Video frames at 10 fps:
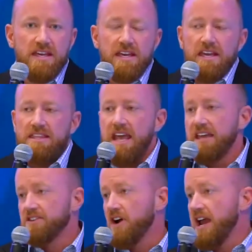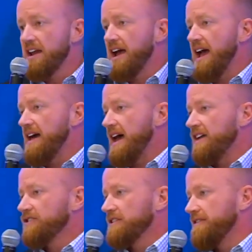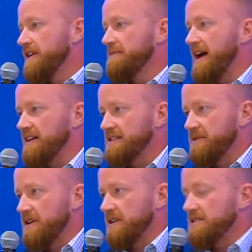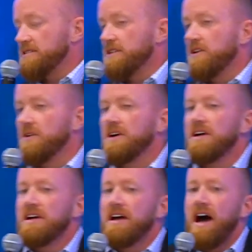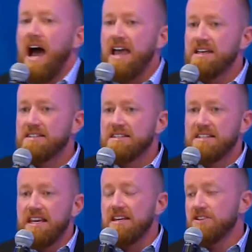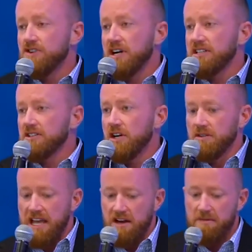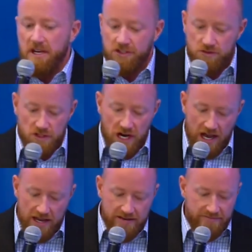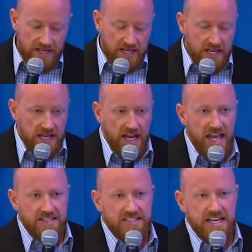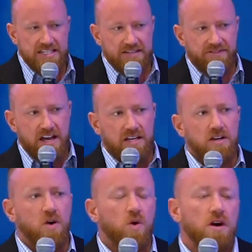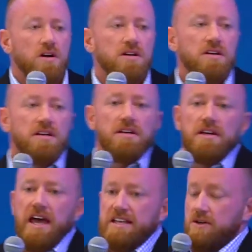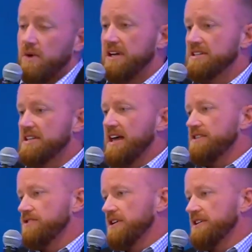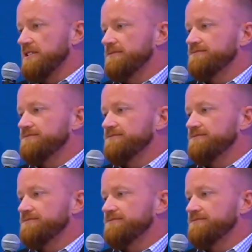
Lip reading: In the 8th grade, I had actually a very bad experience. So I had seen a drug deal go down at my junior high, and I had to testify in court as a witness of that drug deal.